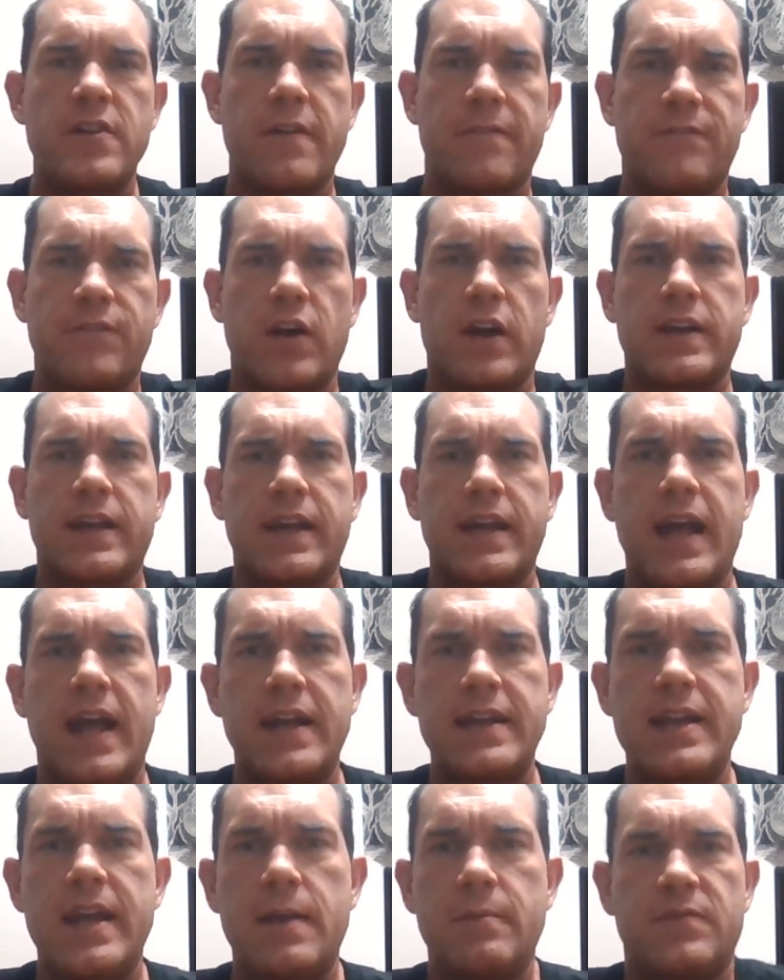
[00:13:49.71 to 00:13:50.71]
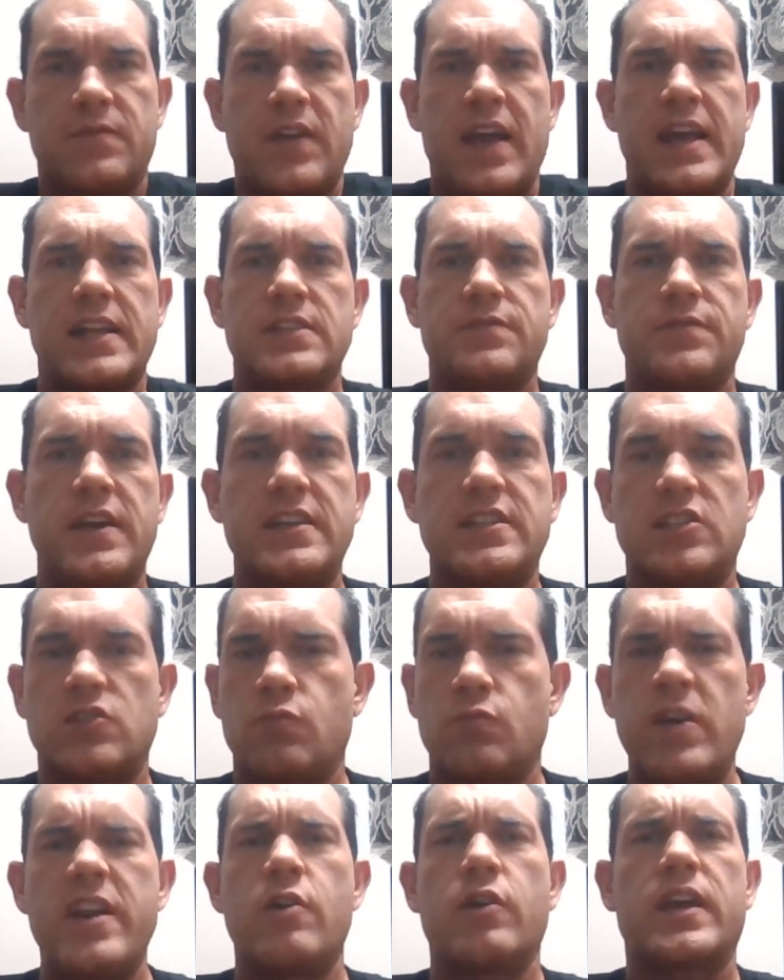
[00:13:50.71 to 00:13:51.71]
in your fucking goddamn fans'
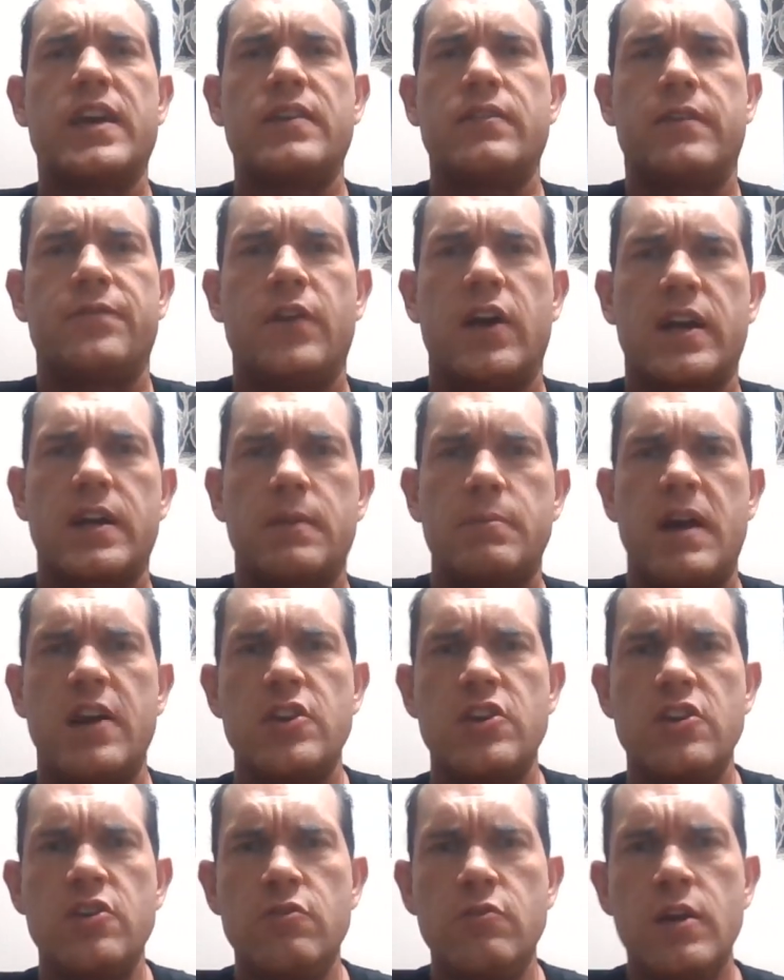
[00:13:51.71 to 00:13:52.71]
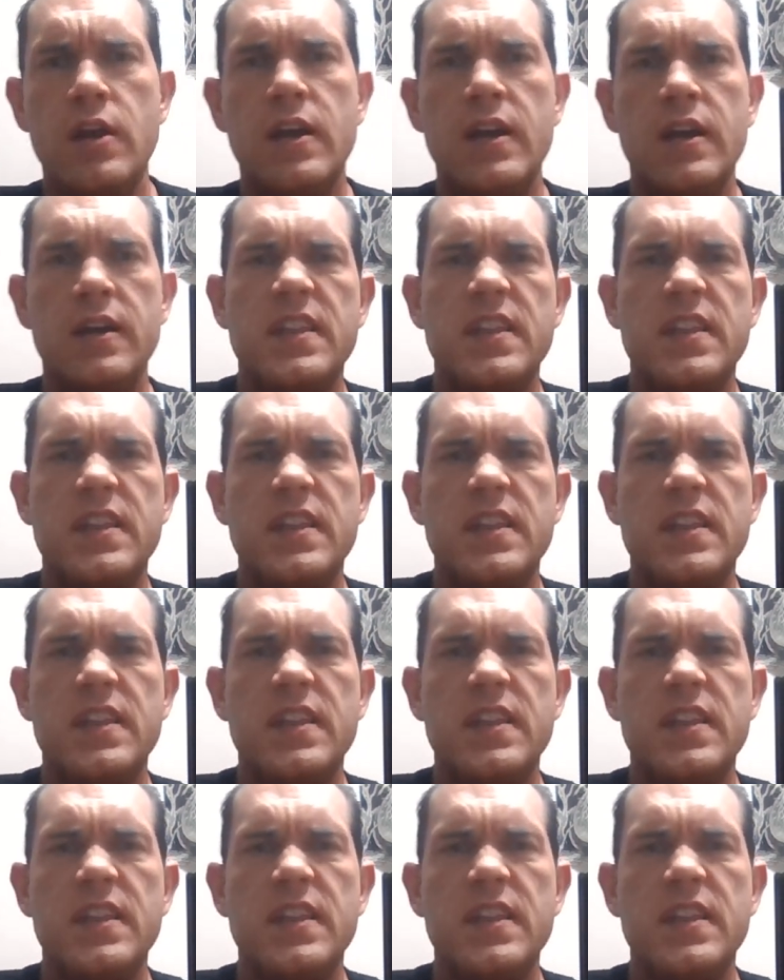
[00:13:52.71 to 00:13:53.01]
faces. We don't give a fuck about you.